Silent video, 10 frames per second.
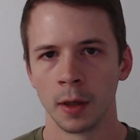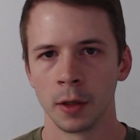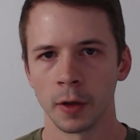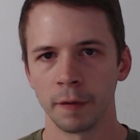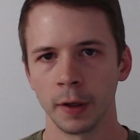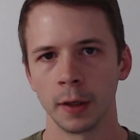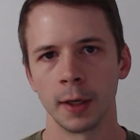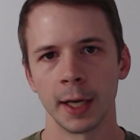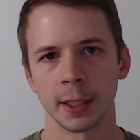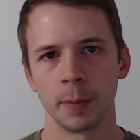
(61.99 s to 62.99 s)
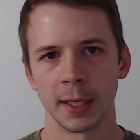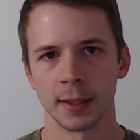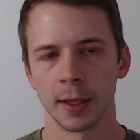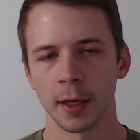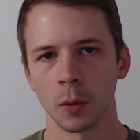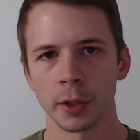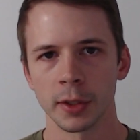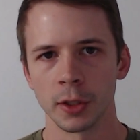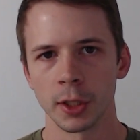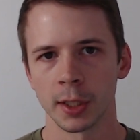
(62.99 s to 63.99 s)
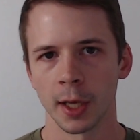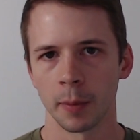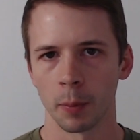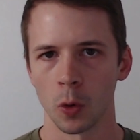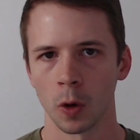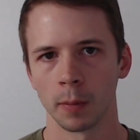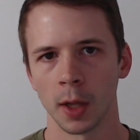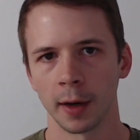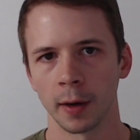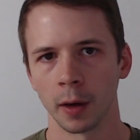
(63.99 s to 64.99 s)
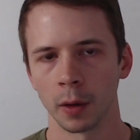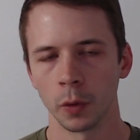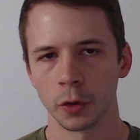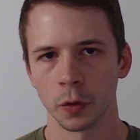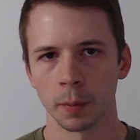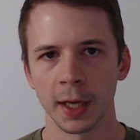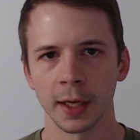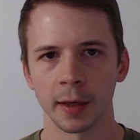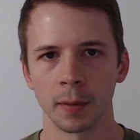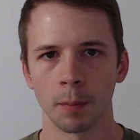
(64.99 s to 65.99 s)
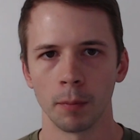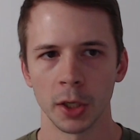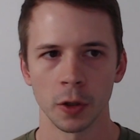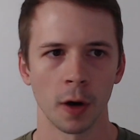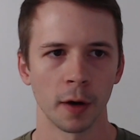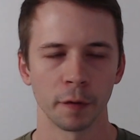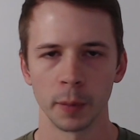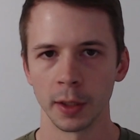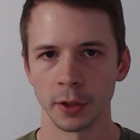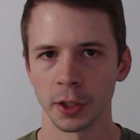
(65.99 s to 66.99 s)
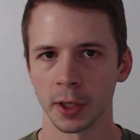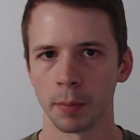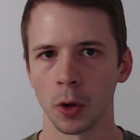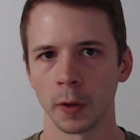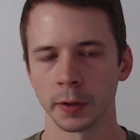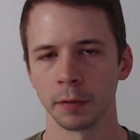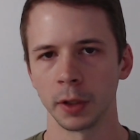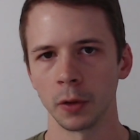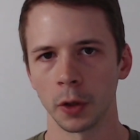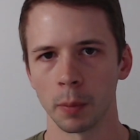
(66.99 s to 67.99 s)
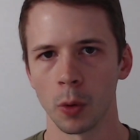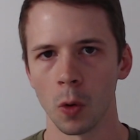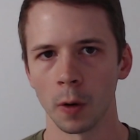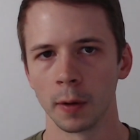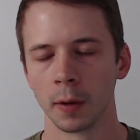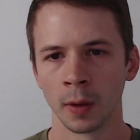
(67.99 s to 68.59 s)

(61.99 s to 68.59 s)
So I figured the next best thing was to just set up a porn blocker, which would make it much harder for me to just compulsively look at porn.